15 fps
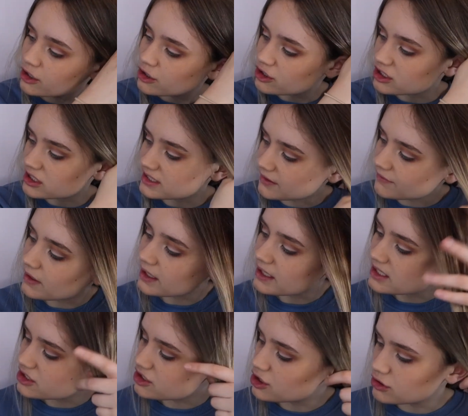just because I feel like
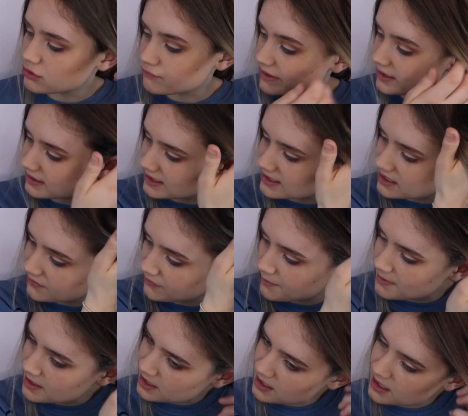it's too ringlety for
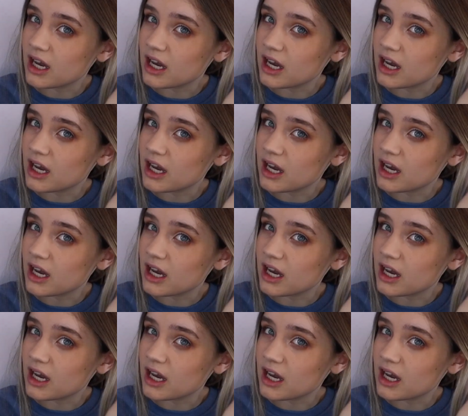me.